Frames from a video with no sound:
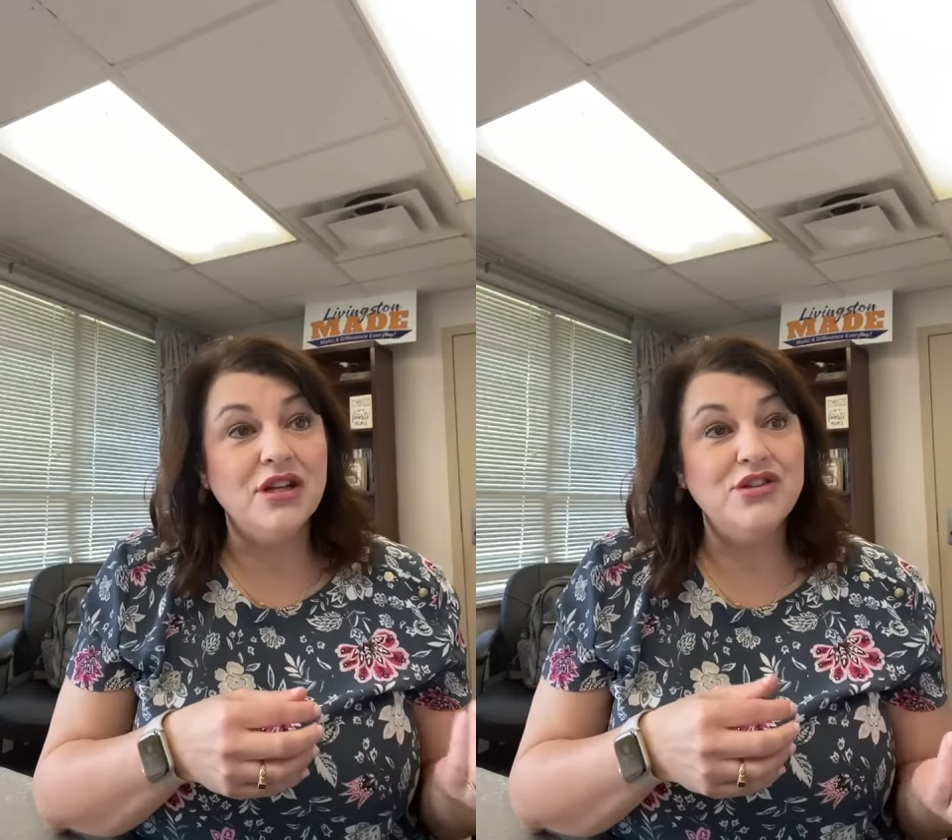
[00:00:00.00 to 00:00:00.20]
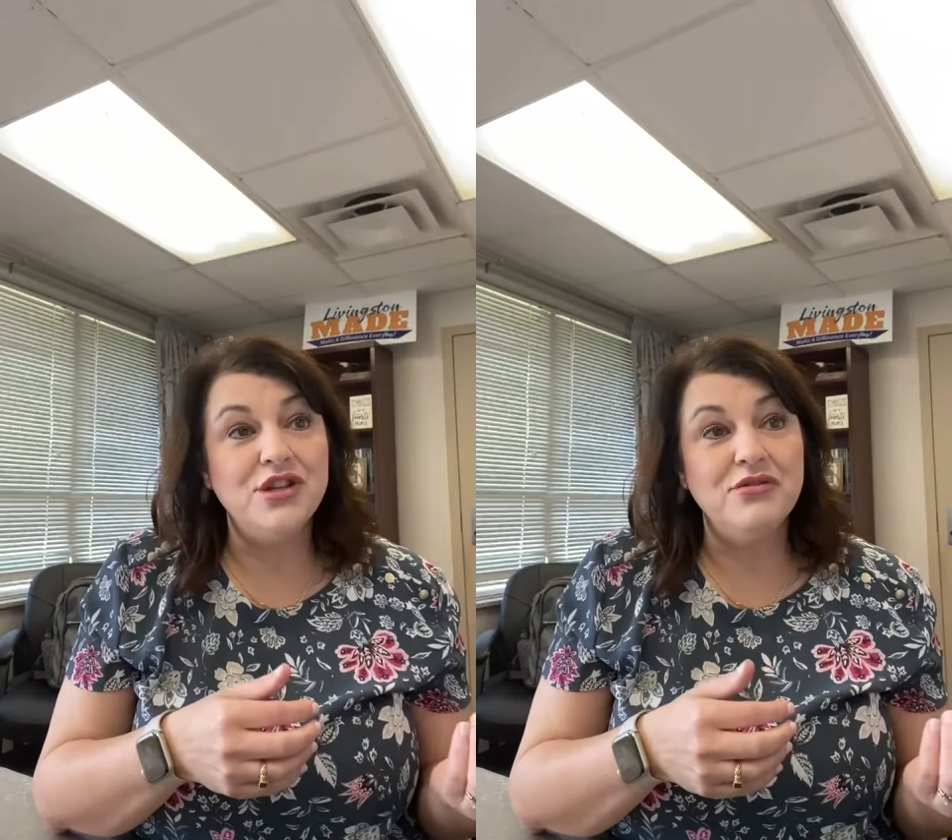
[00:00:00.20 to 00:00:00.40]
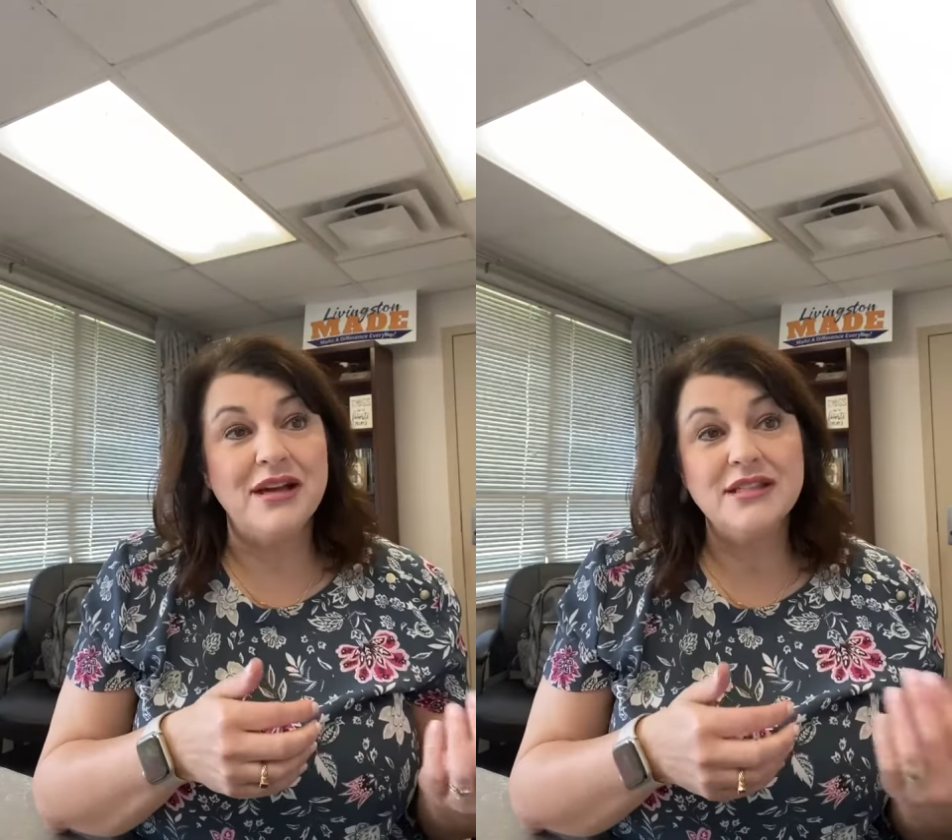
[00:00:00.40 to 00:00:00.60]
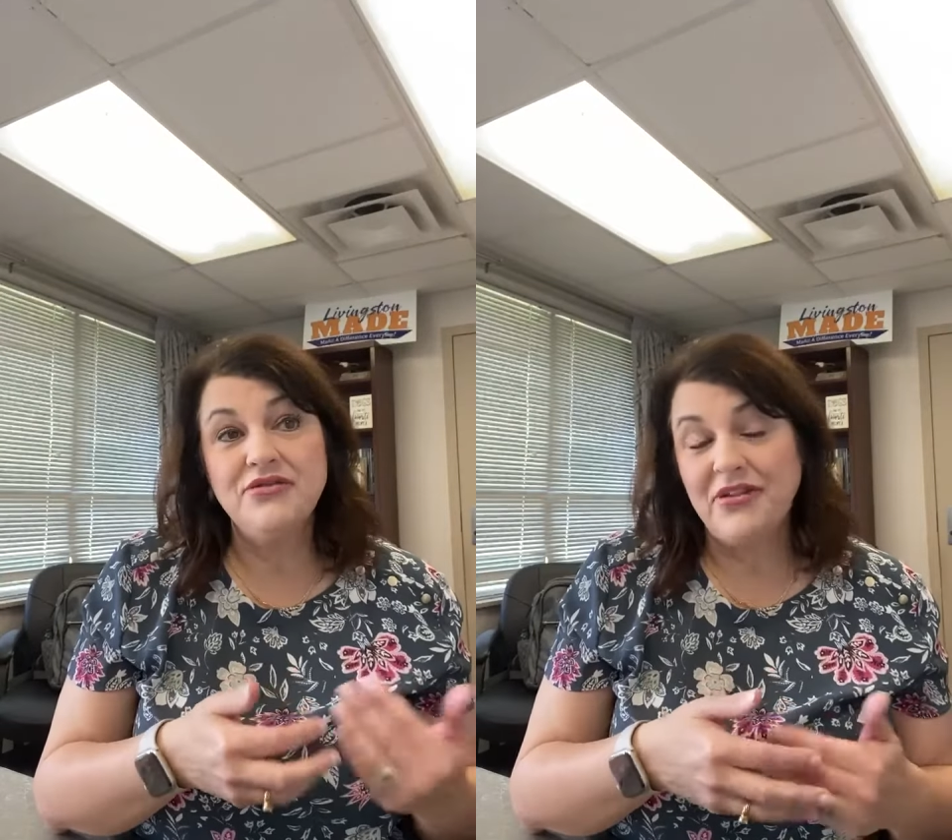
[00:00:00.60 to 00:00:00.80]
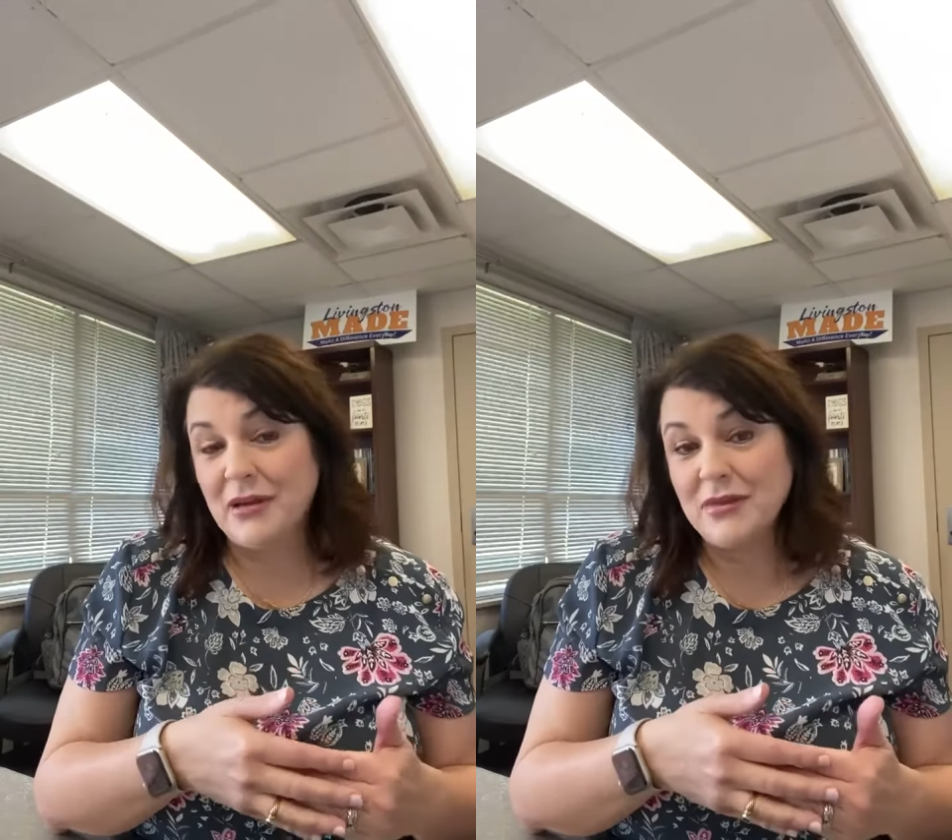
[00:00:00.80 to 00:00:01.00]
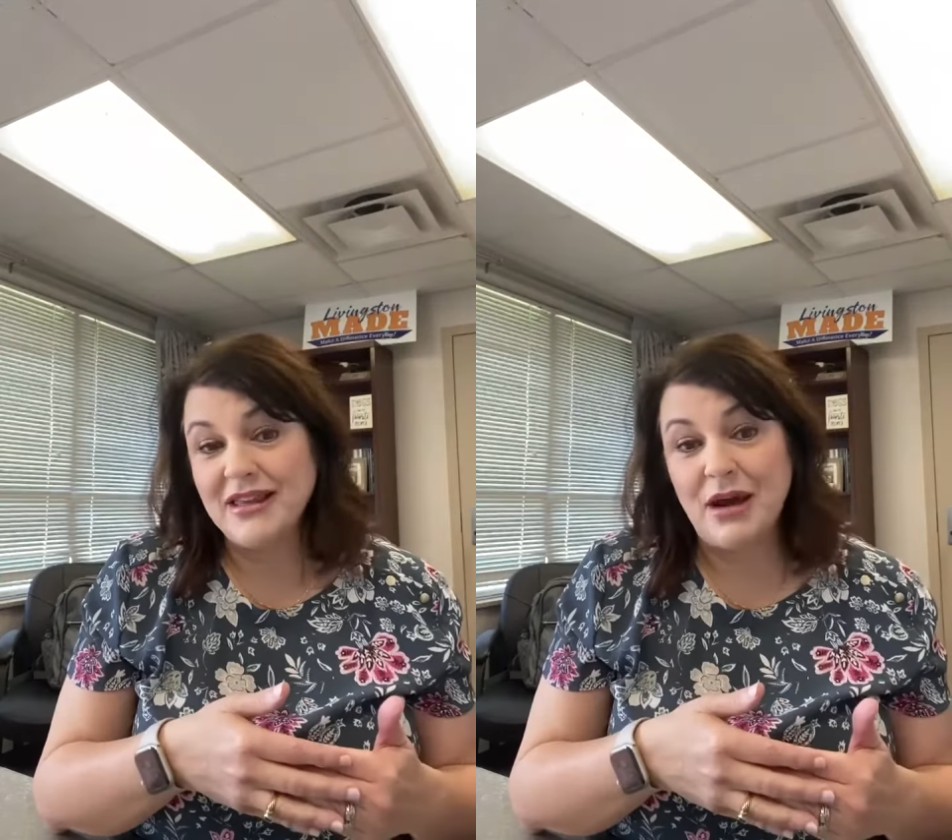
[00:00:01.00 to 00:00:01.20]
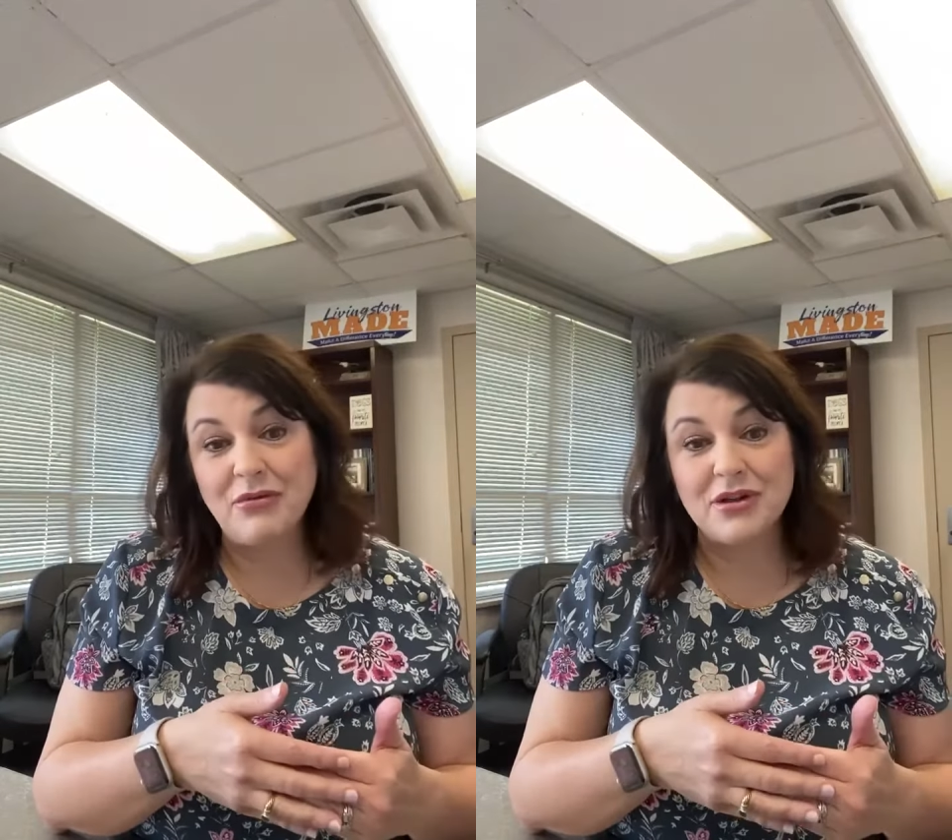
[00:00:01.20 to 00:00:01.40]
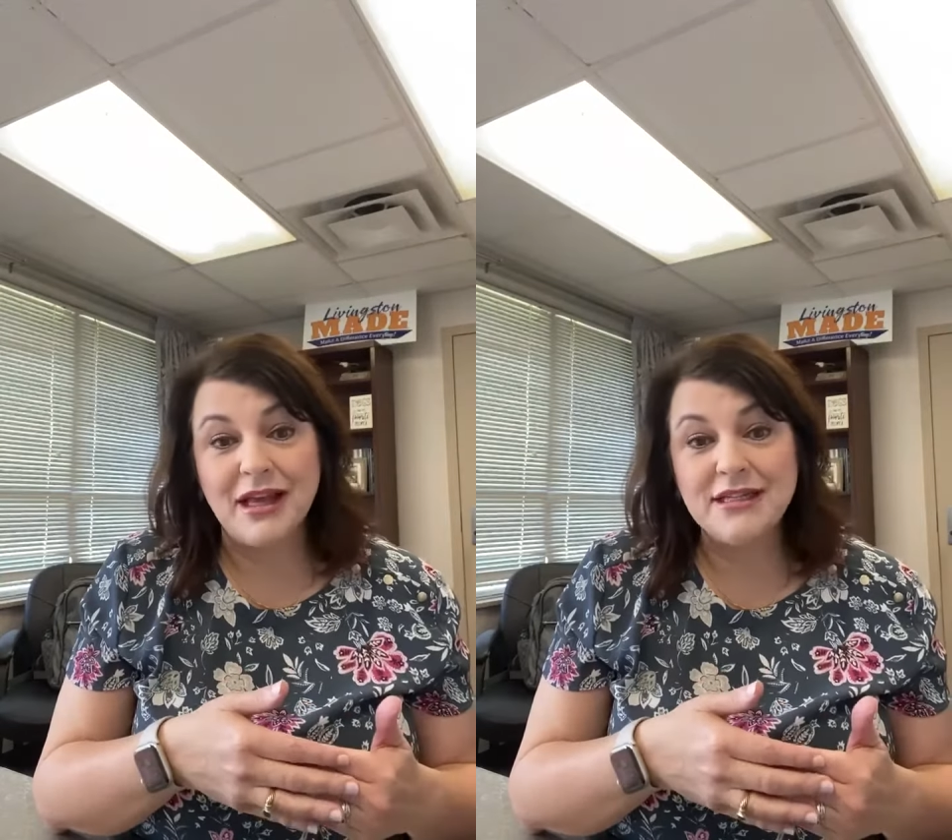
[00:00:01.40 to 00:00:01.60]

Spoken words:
do as a family that relate